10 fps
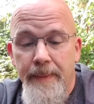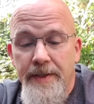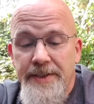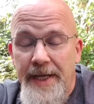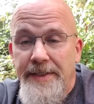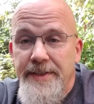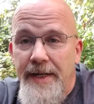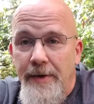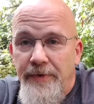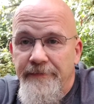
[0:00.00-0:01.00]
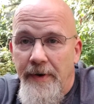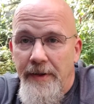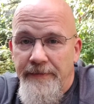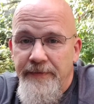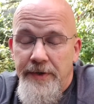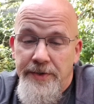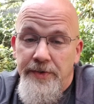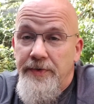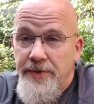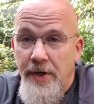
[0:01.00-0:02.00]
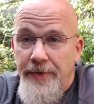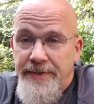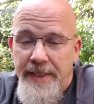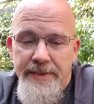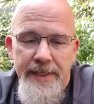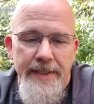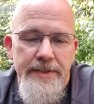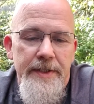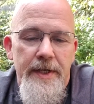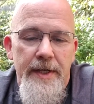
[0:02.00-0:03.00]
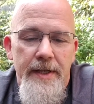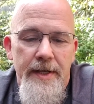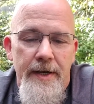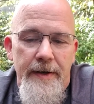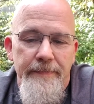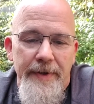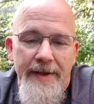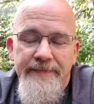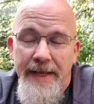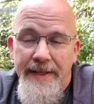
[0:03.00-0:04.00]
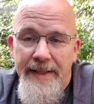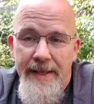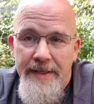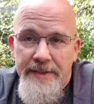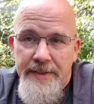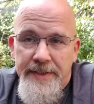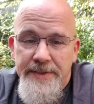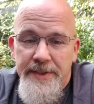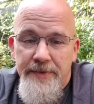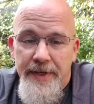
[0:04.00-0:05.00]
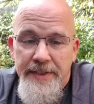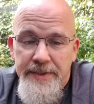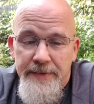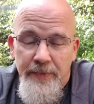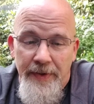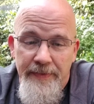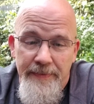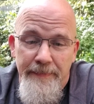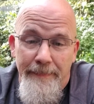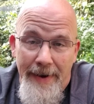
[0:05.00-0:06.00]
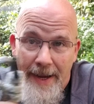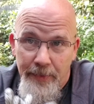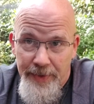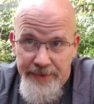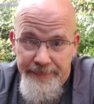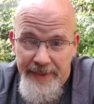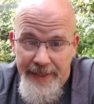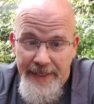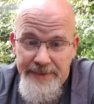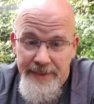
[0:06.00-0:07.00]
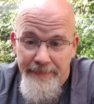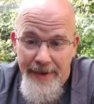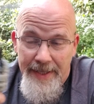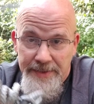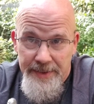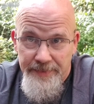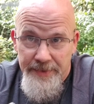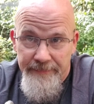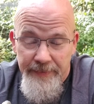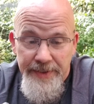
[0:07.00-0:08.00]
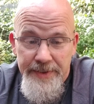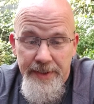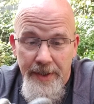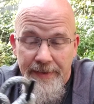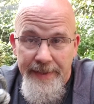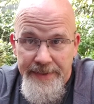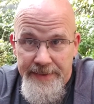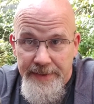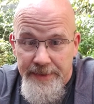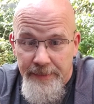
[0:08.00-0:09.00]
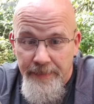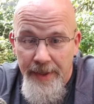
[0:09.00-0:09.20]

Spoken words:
chance that I would fall a foot or 2. There's always that chance. But I've taken that into consideration with my risk mitigation and my assumption of risk on this system,